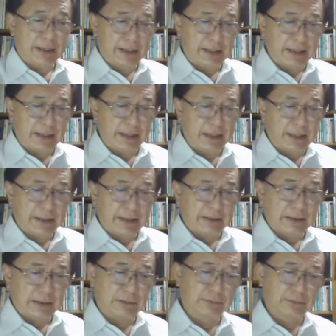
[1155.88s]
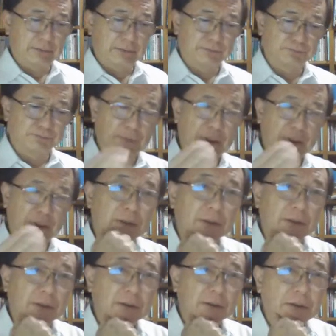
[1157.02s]
And
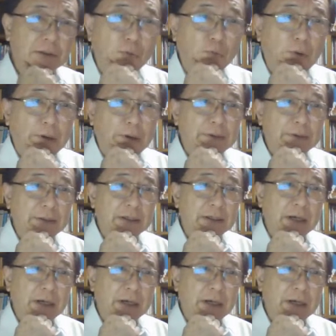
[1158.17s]
one thing